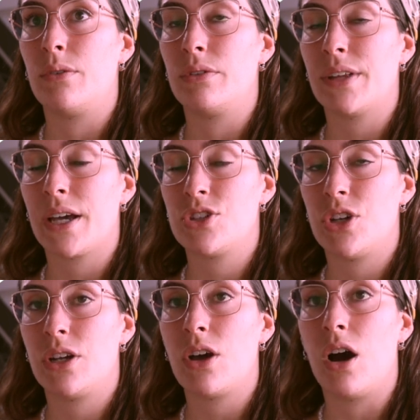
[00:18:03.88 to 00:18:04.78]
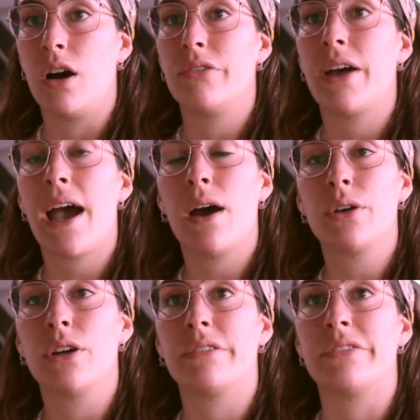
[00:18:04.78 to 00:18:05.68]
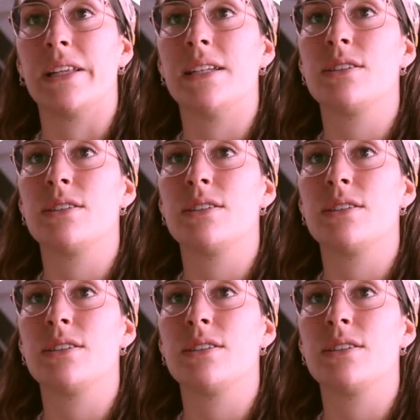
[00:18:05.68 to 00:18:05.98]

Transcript: reflection of how you're feeling.